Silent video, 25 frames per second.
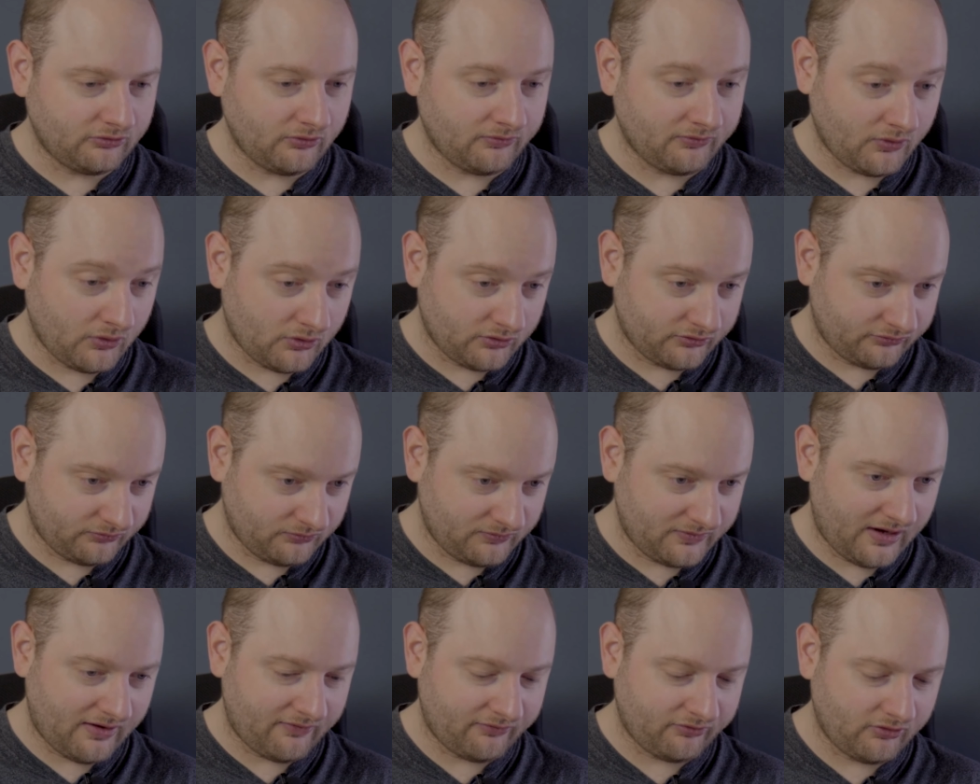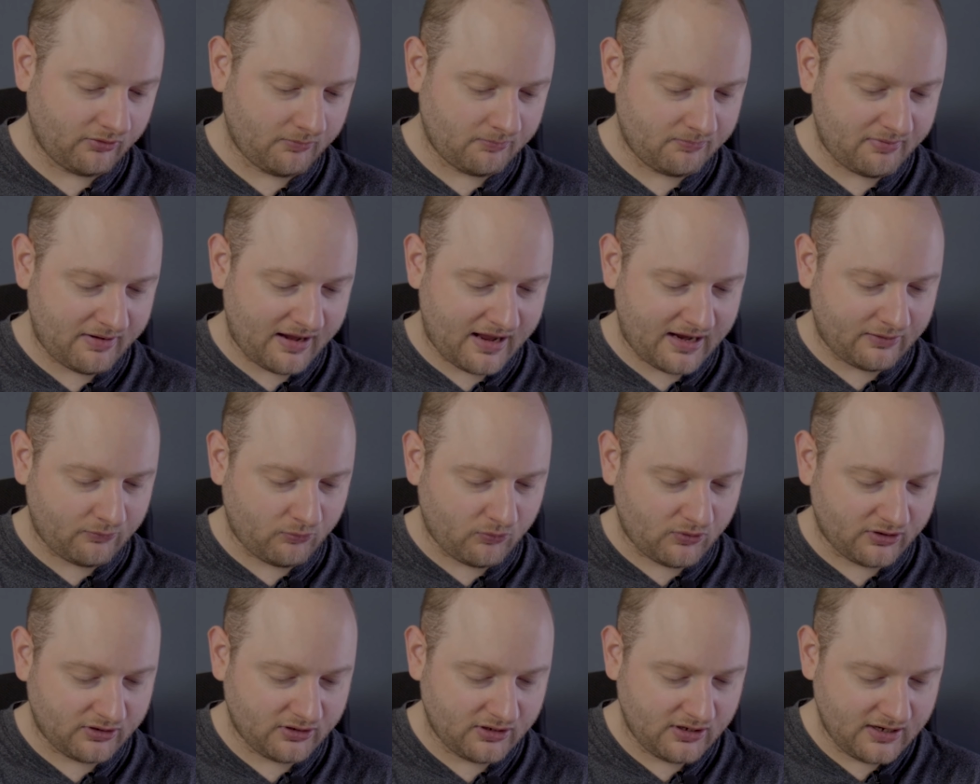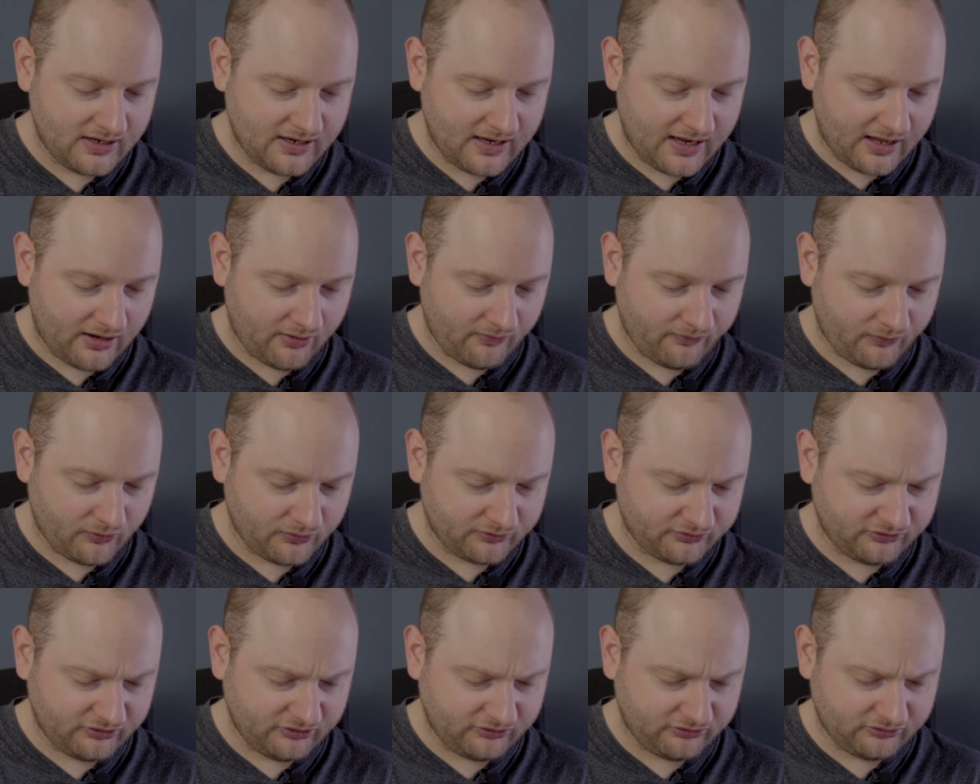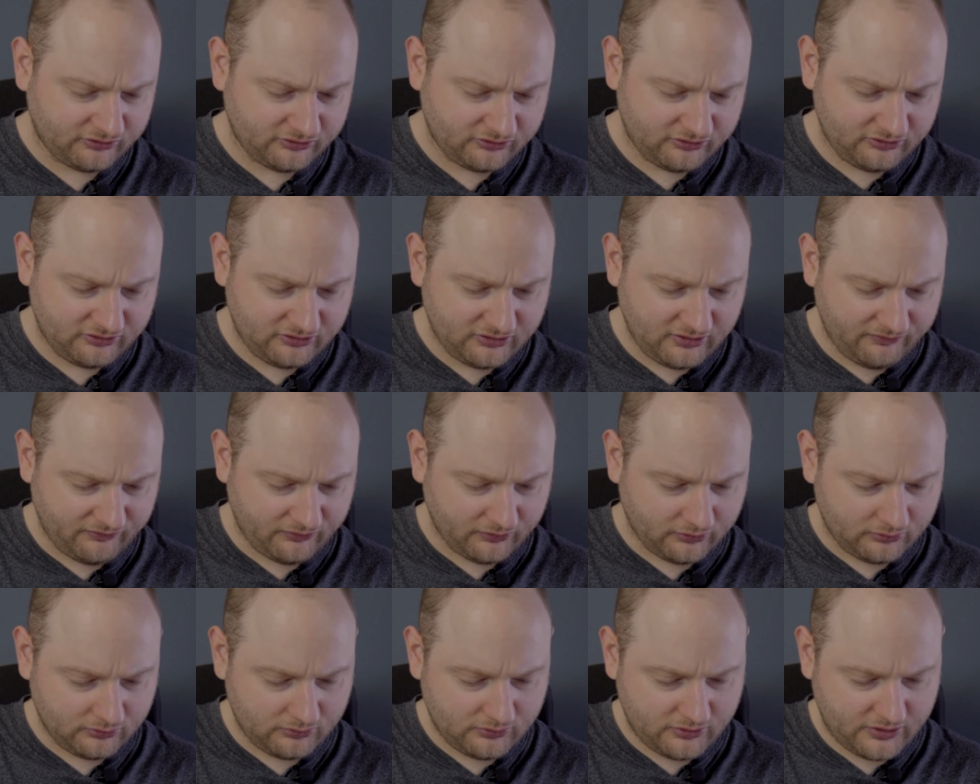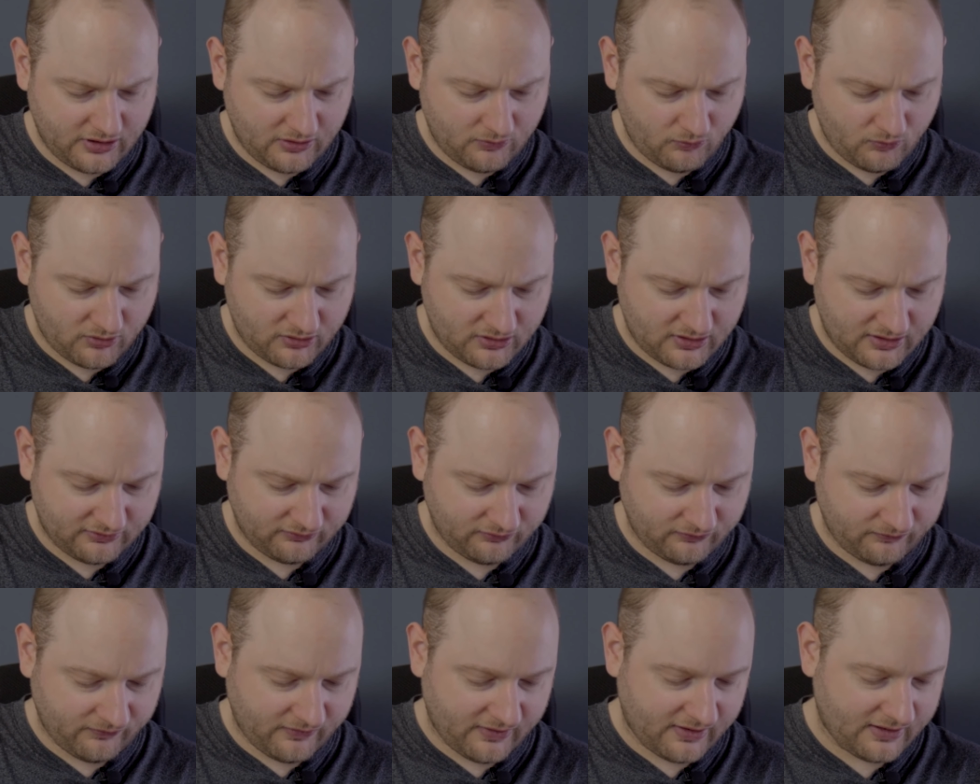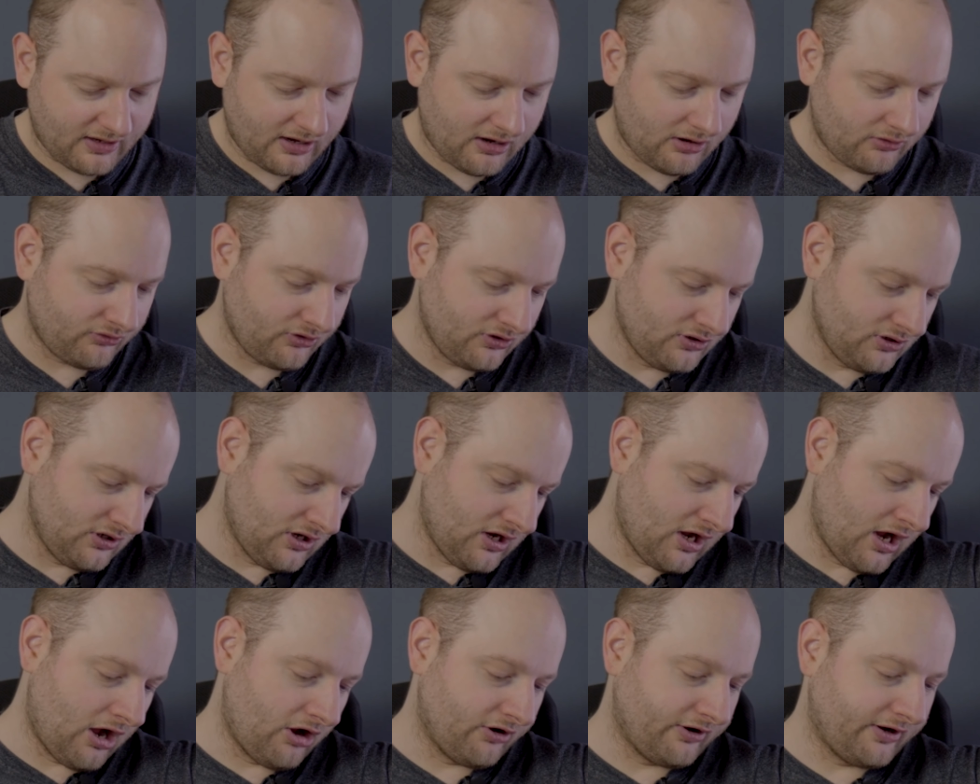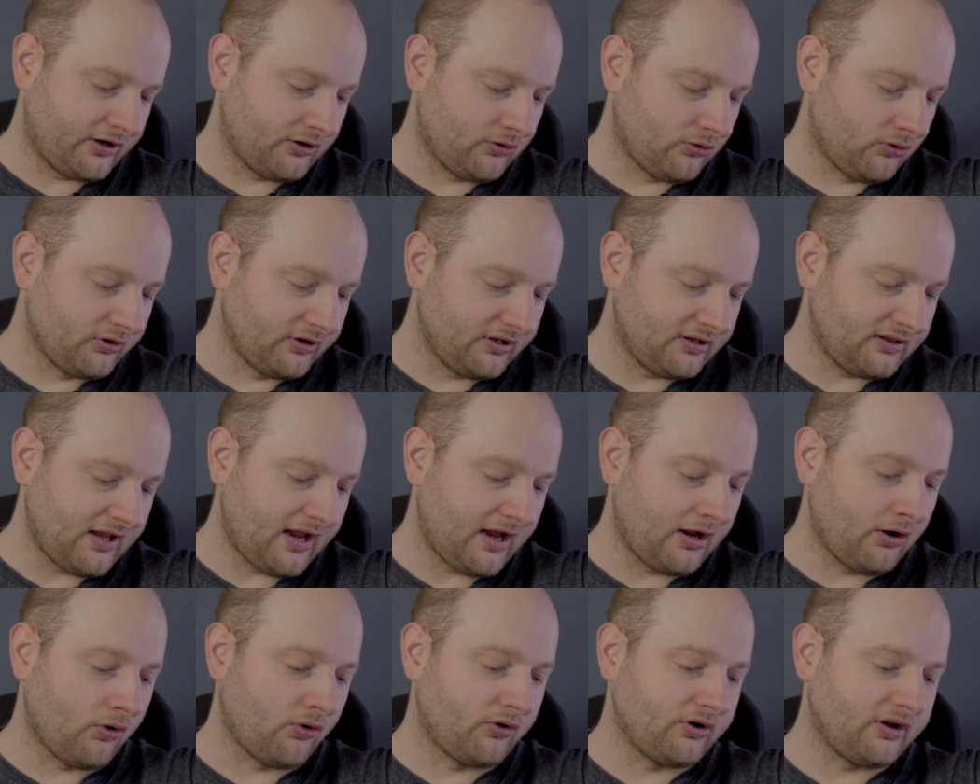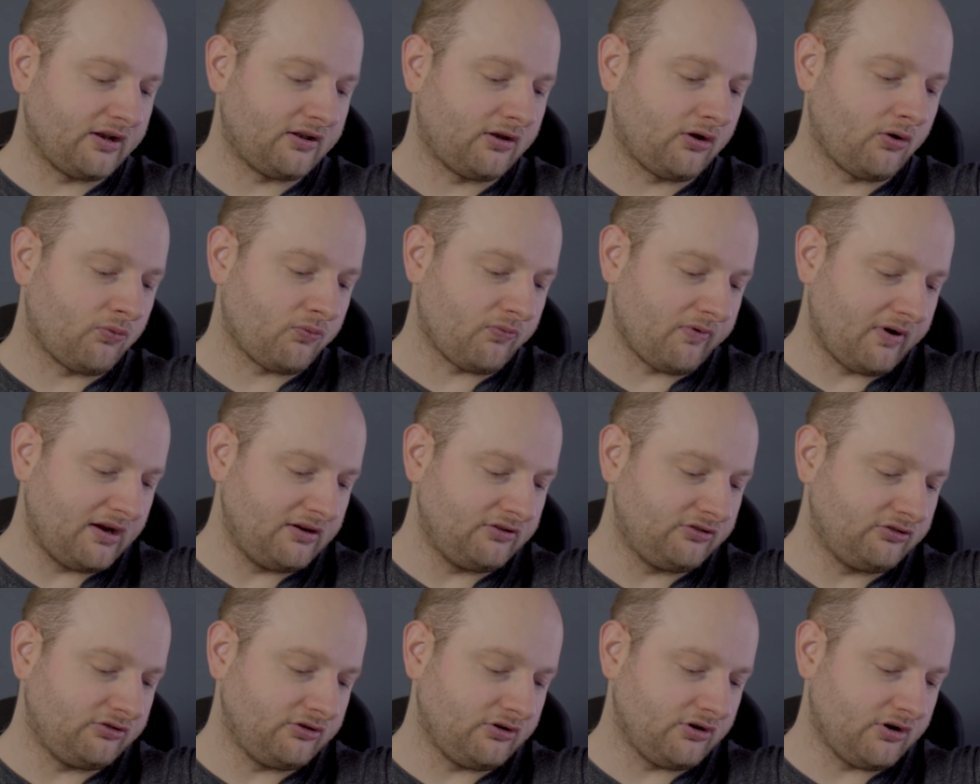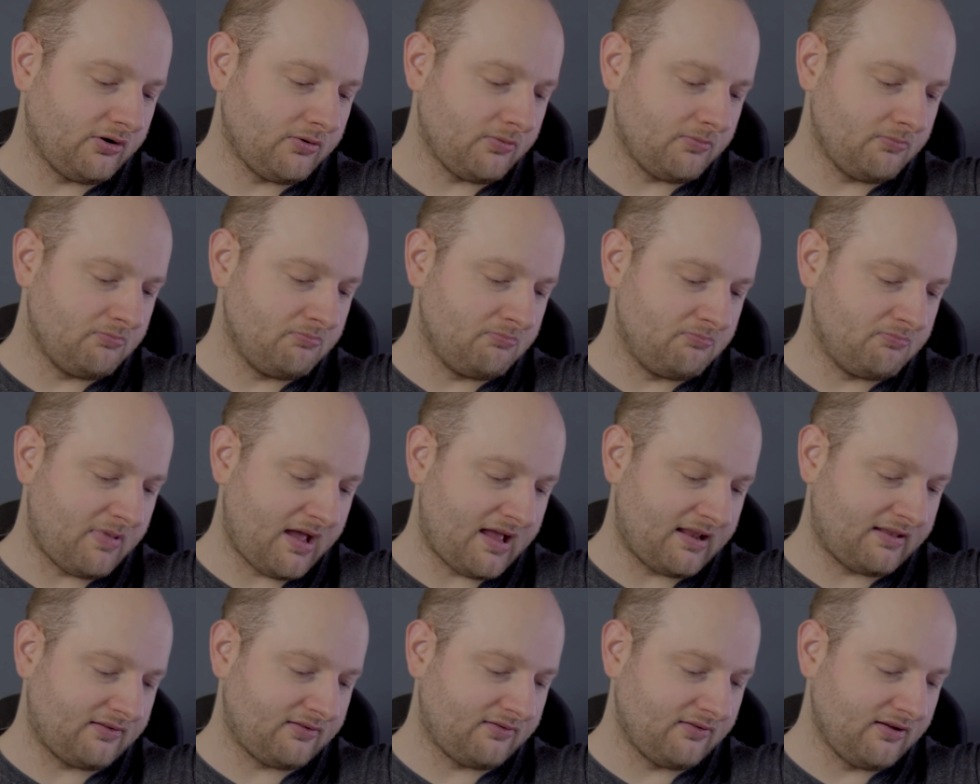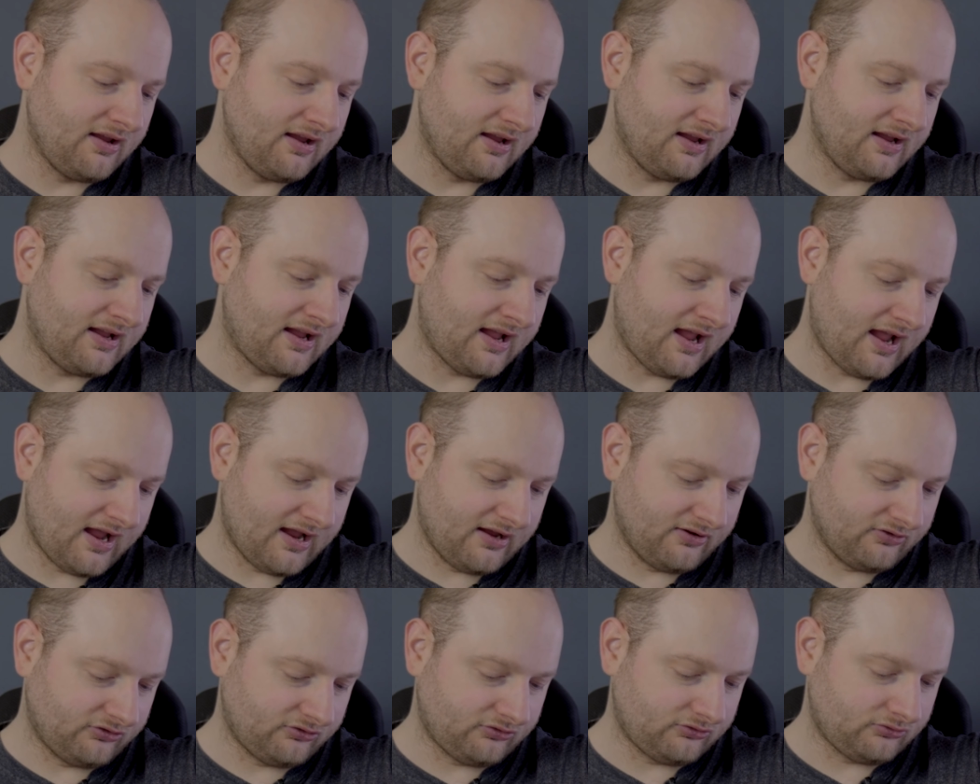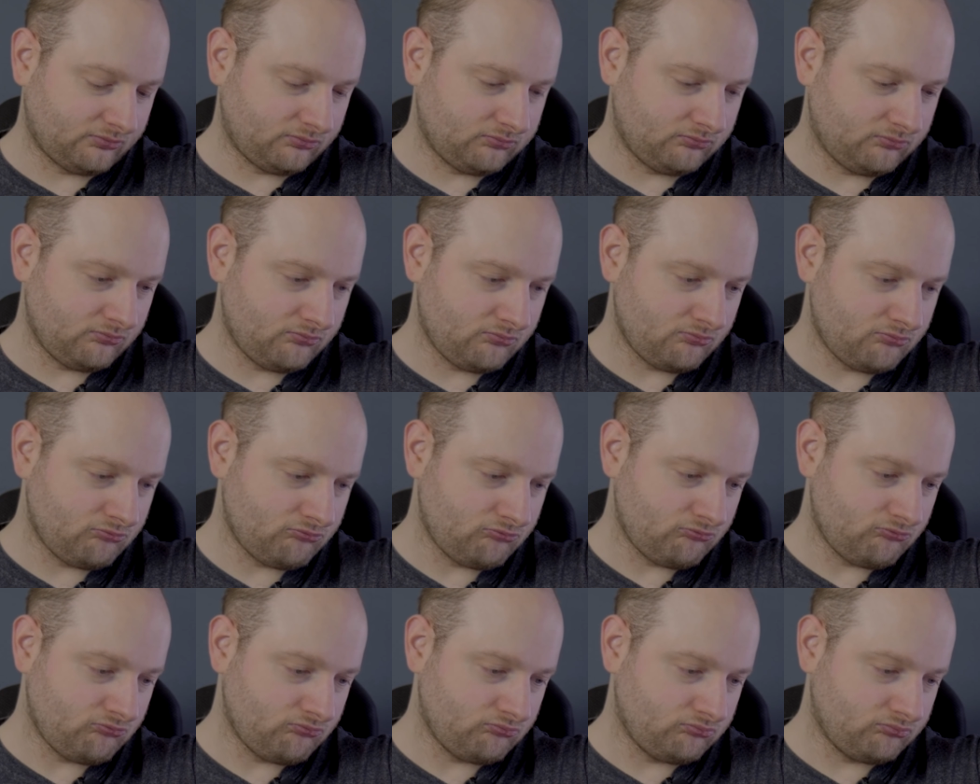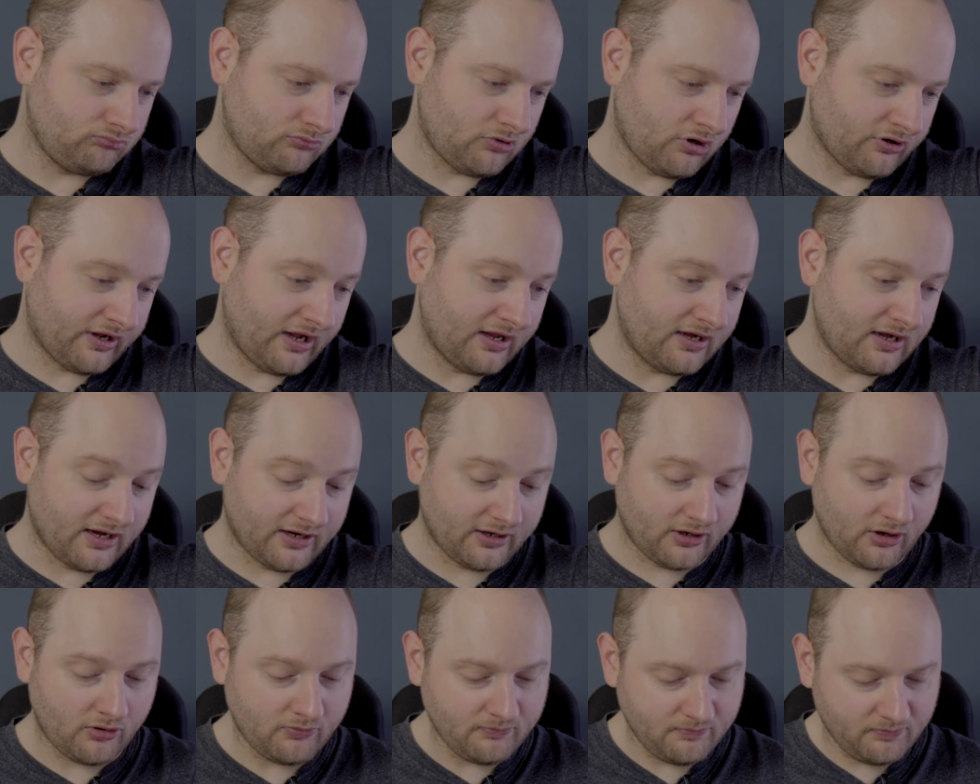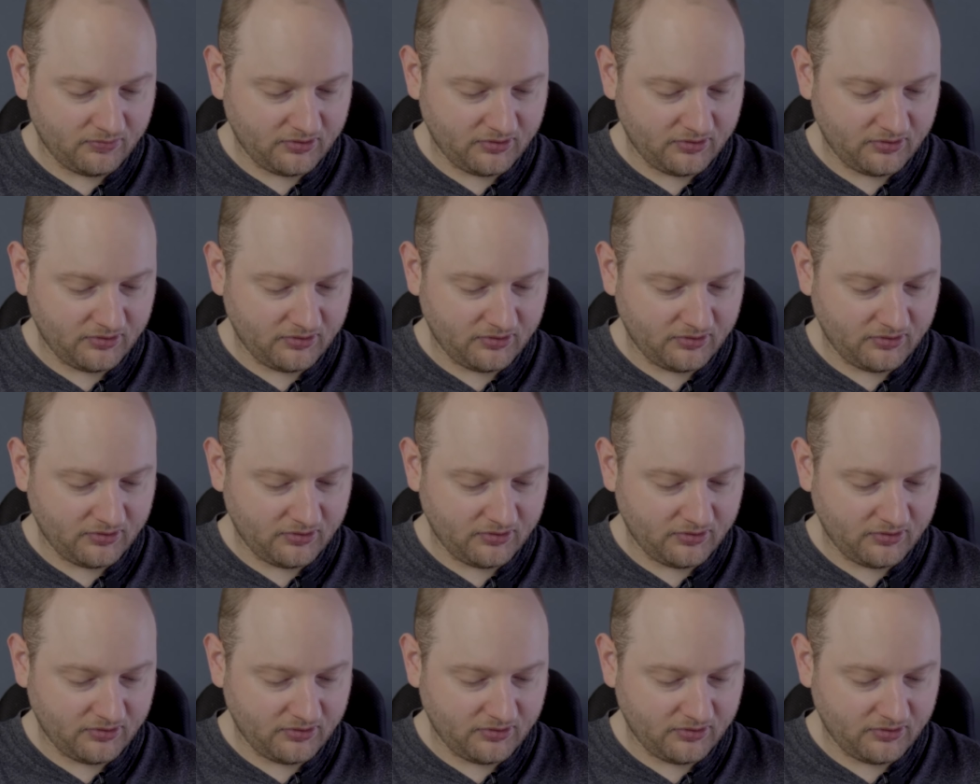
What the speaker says: Of course, we have the black one, and of course, this different looking one. Let's find out how they call it. They call it Gracier Matte Case. Okay, there you go.